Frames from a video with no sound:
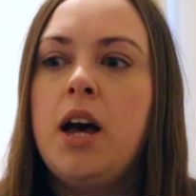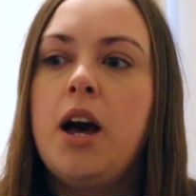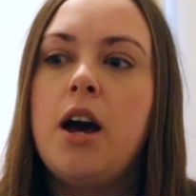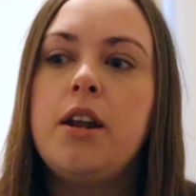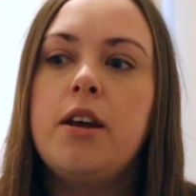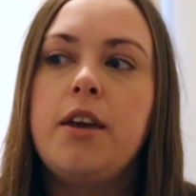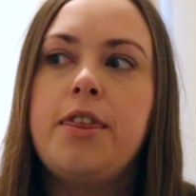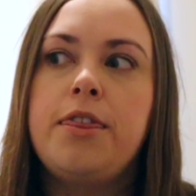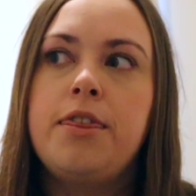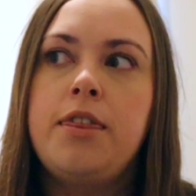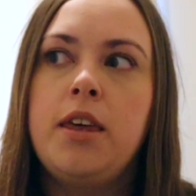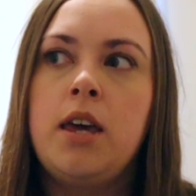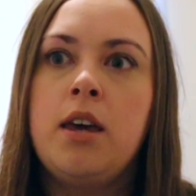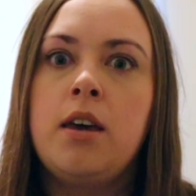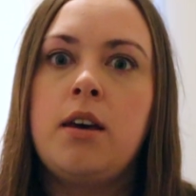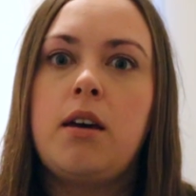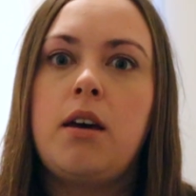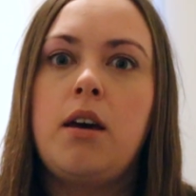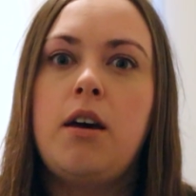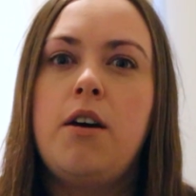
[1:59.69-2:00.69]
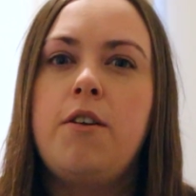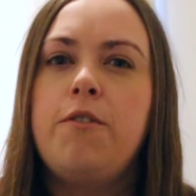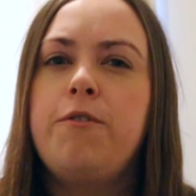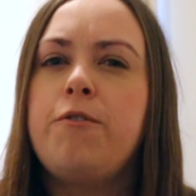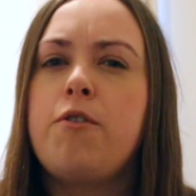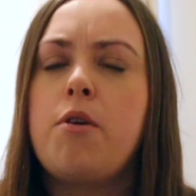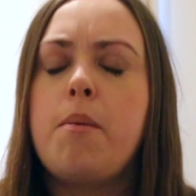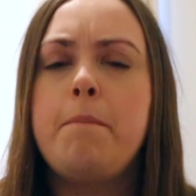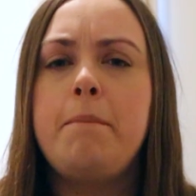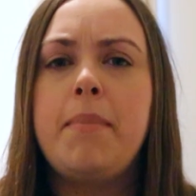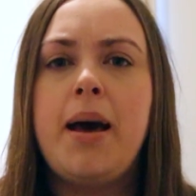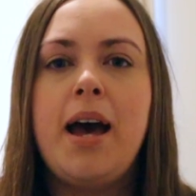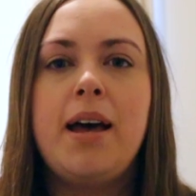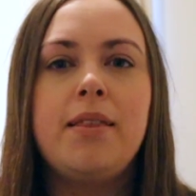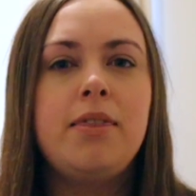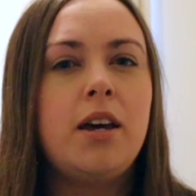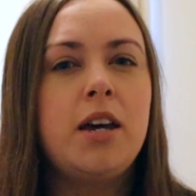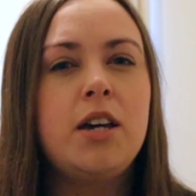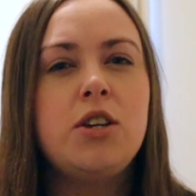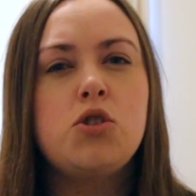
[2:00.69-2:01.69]
And I think for a
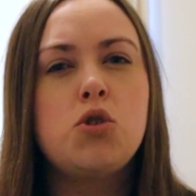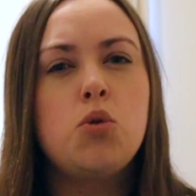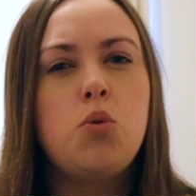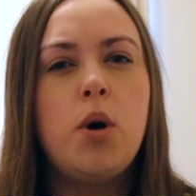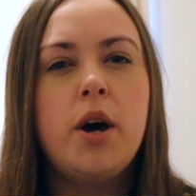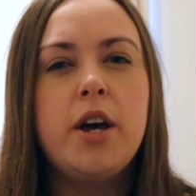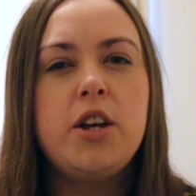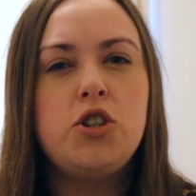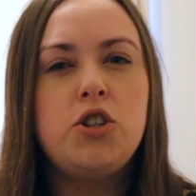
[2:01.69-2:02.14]
man, that is quite